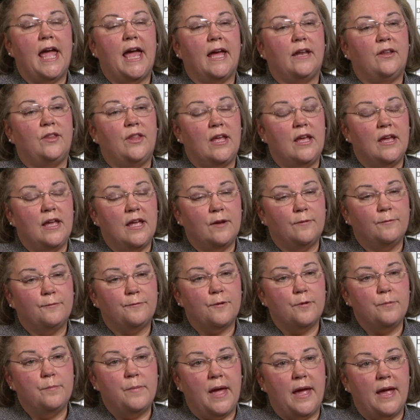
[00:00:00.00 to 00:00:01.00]
and the
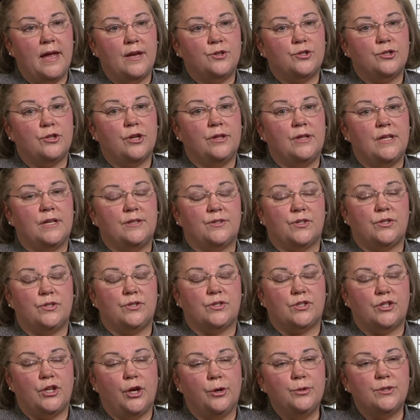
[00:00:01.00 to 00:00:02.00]
information that's
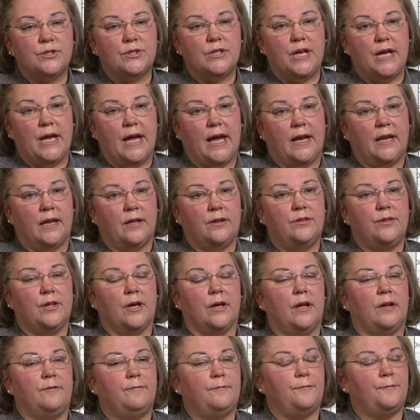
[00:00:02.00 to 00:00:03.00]
associated,
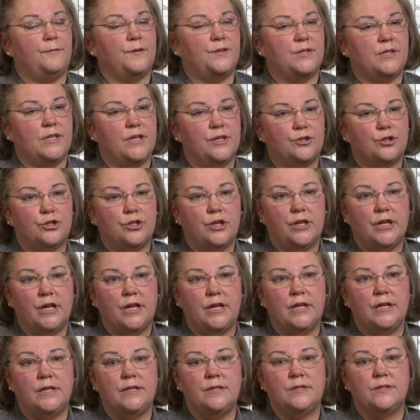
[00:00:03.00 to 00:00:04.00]
the
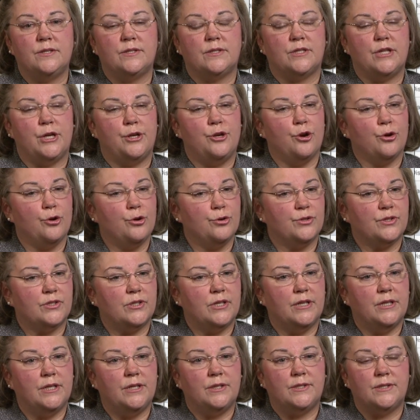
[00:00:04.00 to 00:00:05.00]
physicians, the
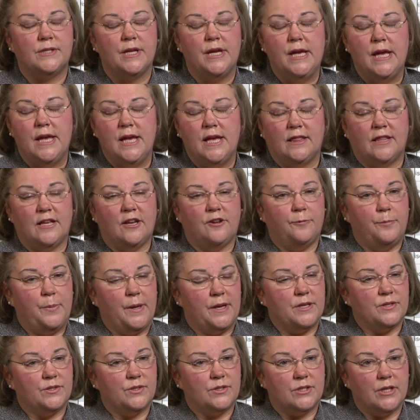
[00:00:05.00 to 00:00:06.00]
nurses that have
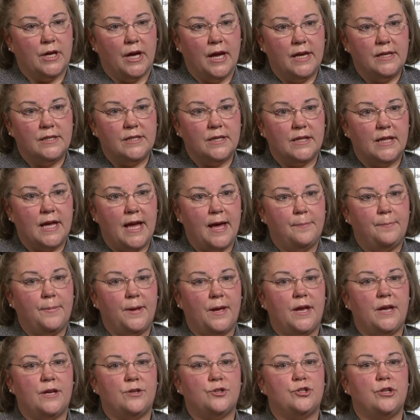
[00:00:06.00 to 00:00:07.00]
been assigned to that
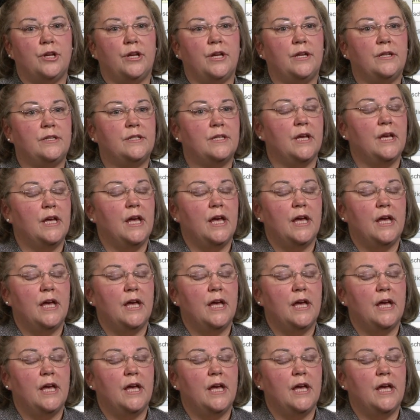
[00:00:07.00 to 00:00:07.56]
patient,